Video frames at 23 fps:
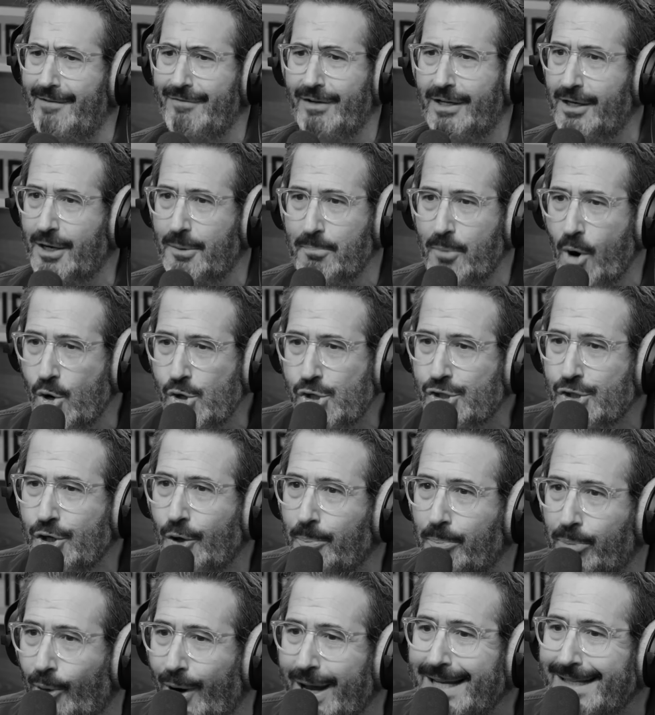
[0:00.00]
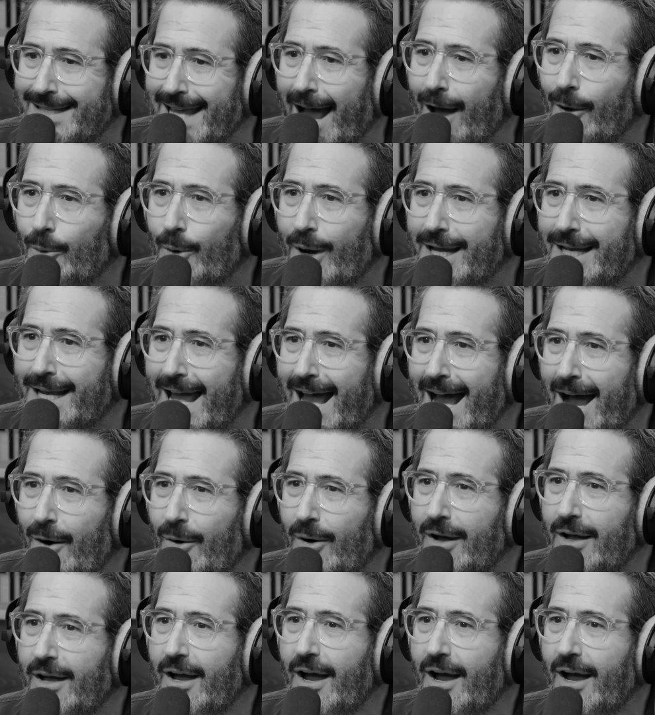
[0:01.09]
having an emotional breakdown right now. Do you